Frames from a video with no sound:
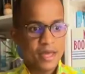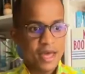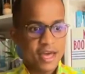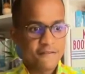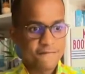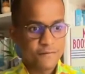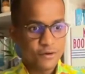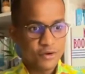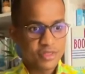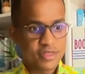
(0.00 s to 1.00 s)
And
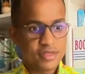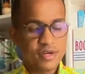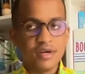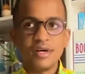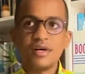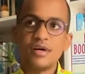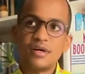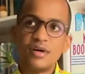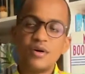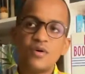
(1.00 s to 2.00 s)
4th,
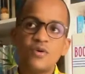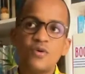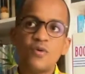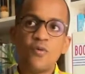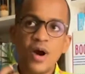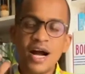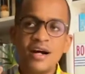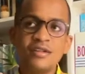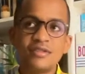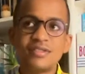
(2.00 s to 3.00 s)

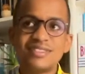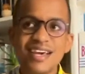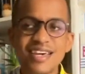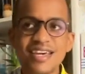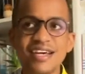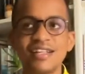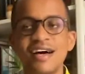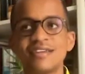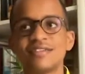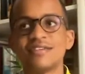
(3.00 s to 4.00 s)
while taking
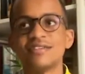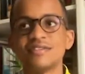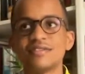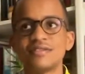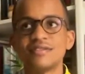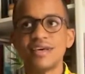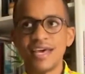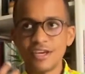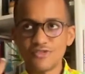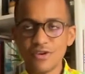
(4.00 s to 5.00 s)
classes,
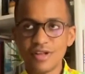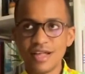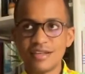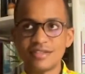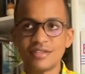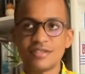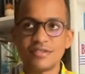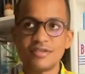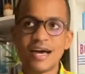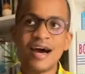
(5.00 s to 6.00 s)
extra
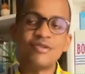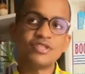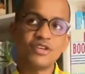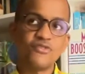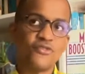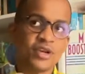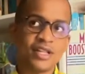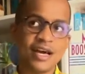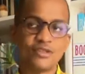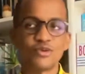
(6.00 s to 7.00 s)
classes outside of
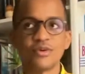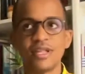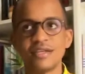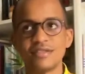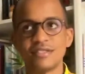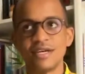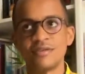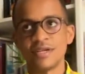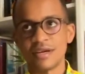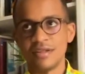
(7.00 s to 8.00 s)
regular high school classes
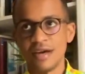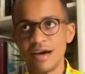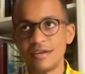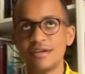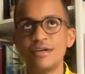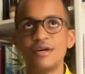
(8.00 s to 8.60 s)
sounds like a lot.